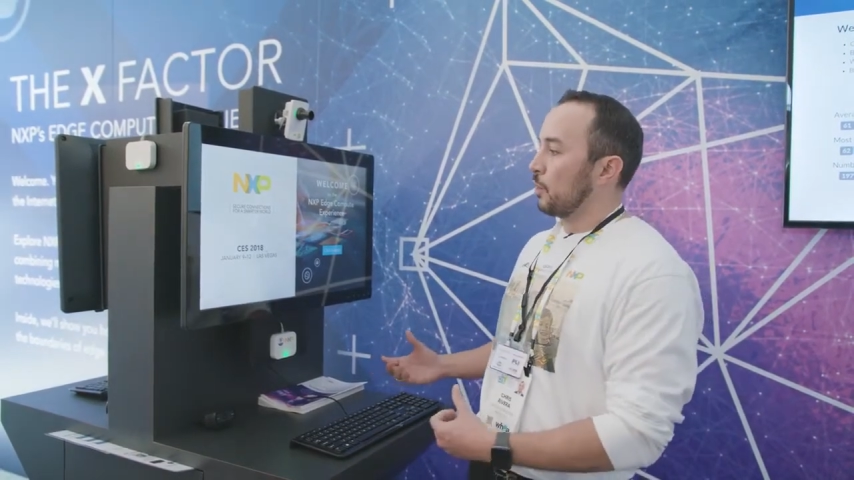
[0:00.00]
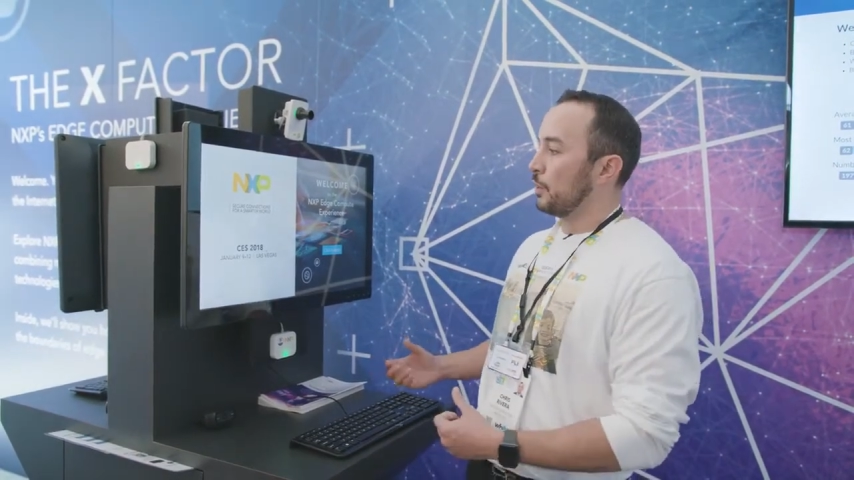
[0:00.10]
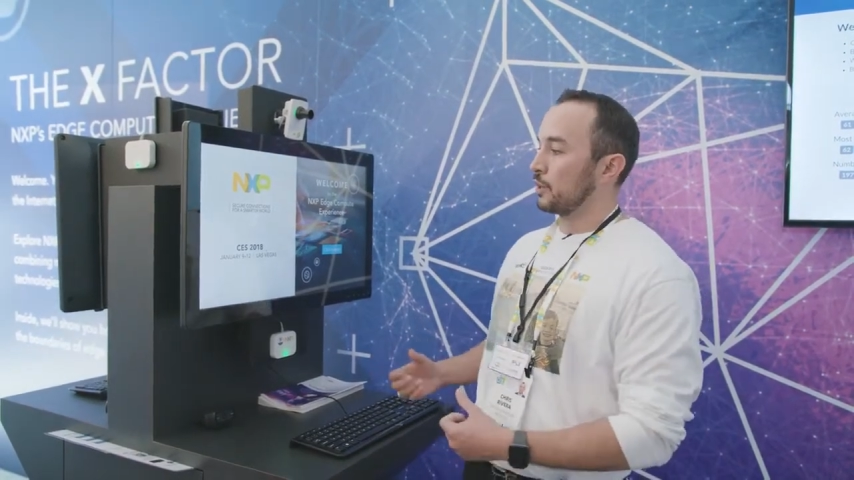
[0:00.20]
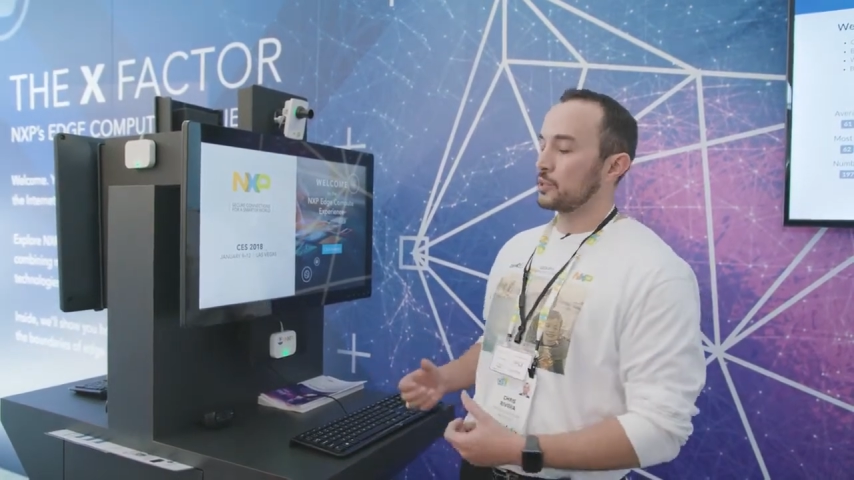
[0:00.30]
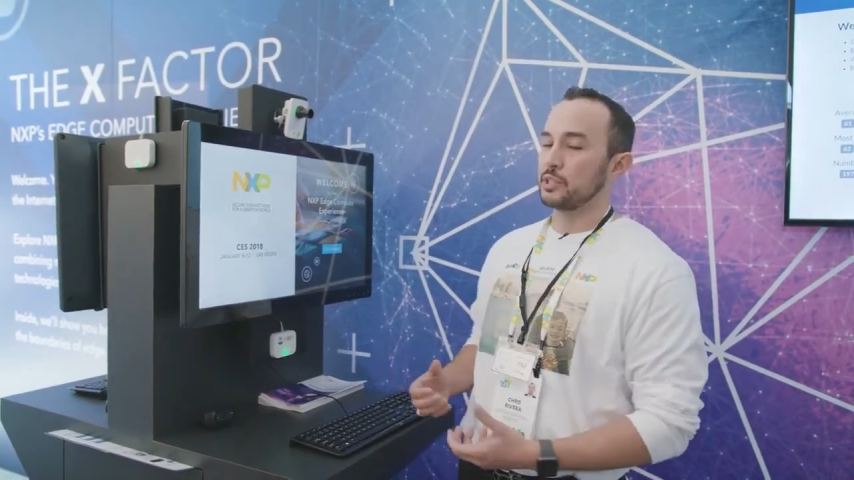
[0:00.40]

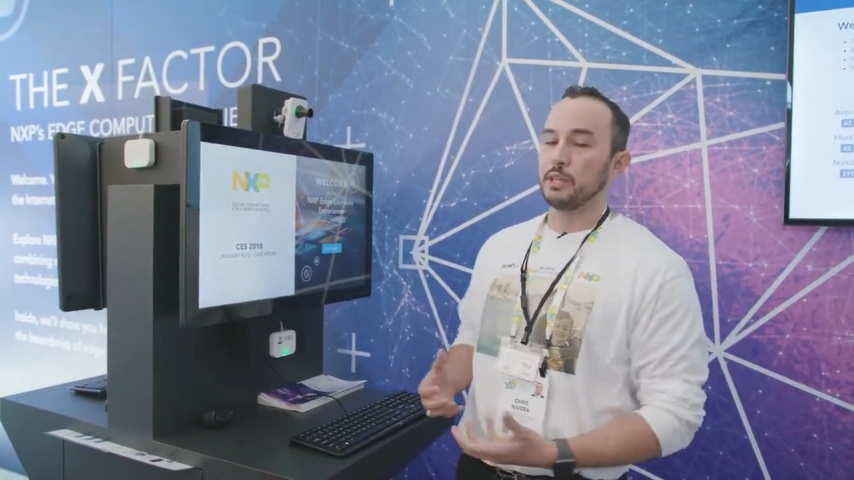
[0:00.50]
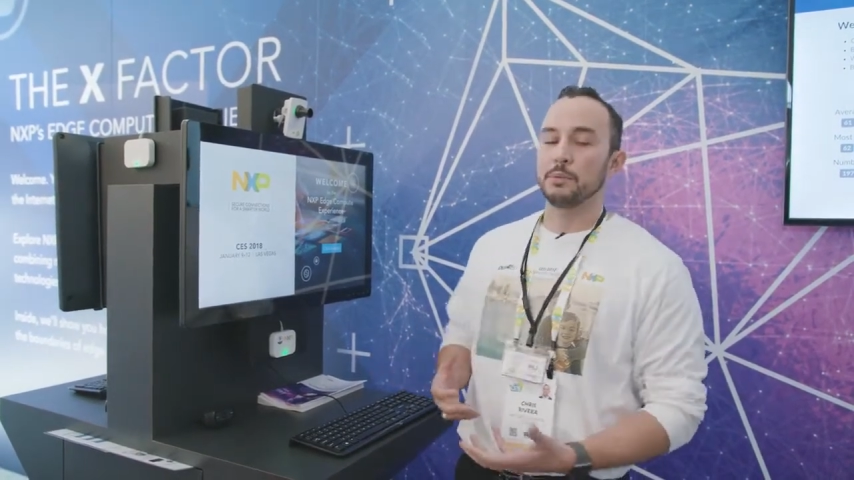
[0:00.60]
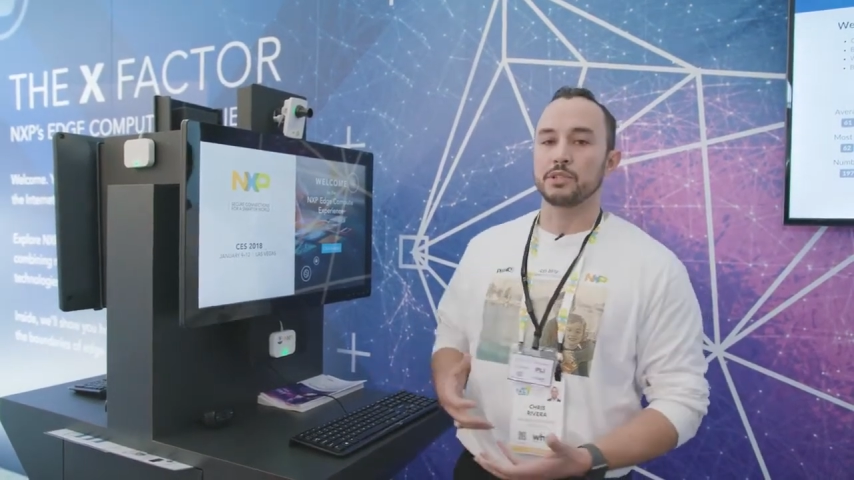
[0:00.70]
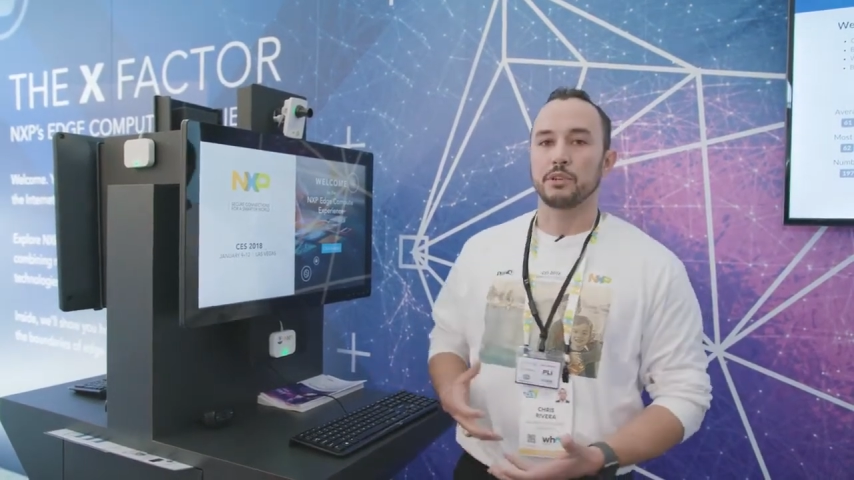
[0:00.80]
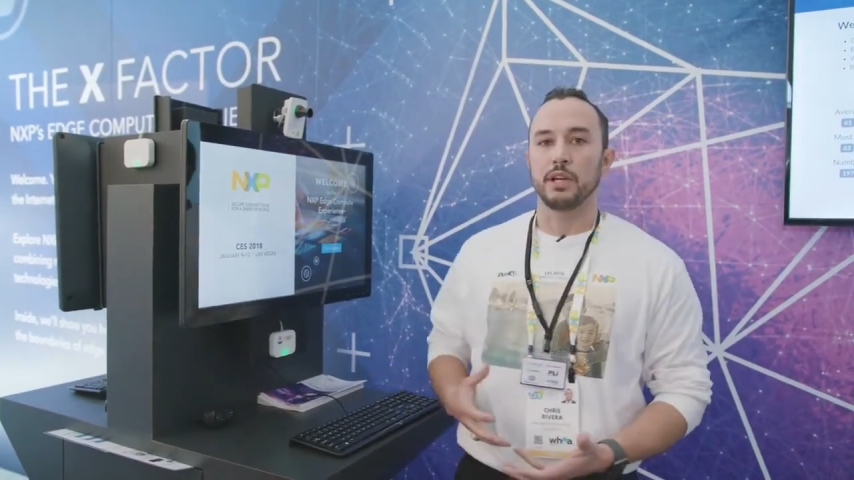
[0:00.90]
we are
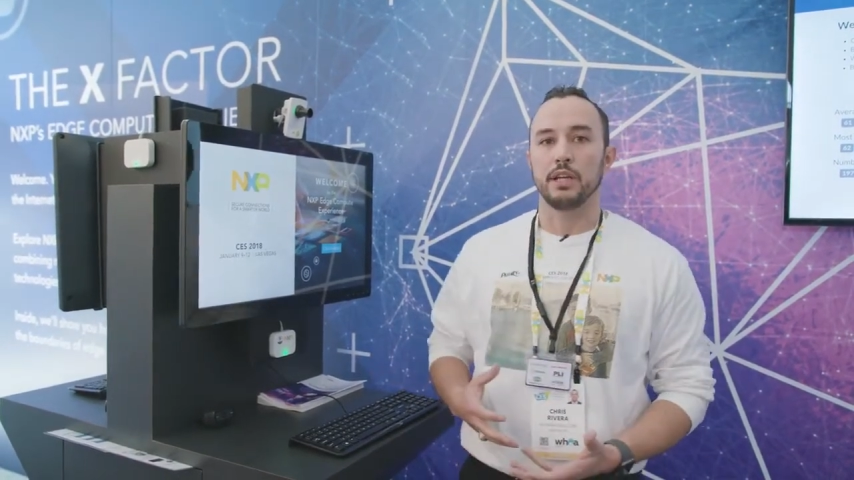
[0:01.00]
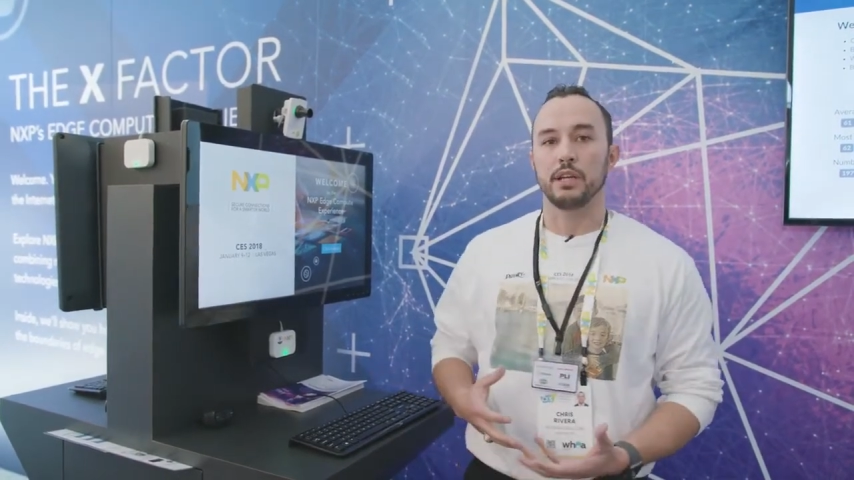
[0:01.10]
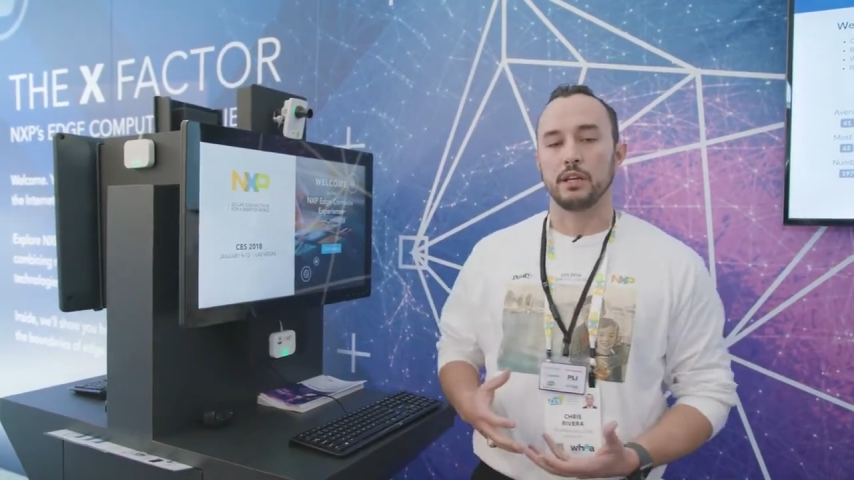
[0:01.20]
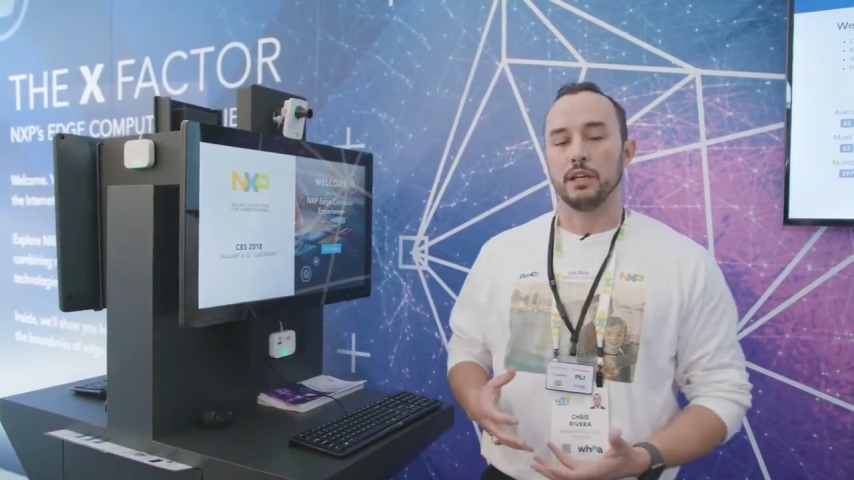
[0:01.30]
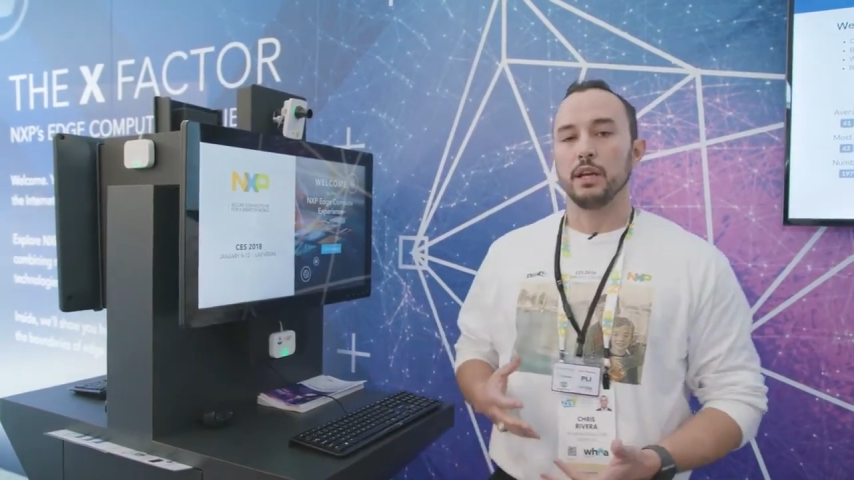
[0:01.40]
demonstrating